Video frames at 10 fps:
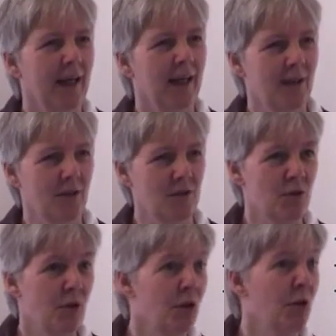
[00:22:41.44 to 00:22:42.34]
Uh,
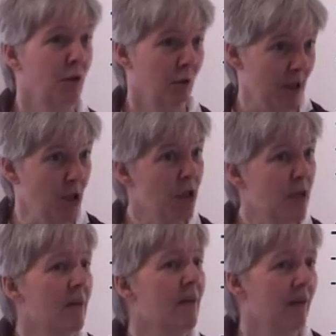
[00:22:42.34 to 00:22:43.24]
so, your
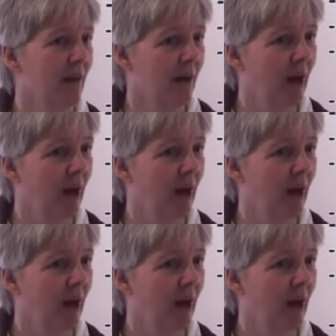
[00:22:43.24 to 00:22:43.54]
question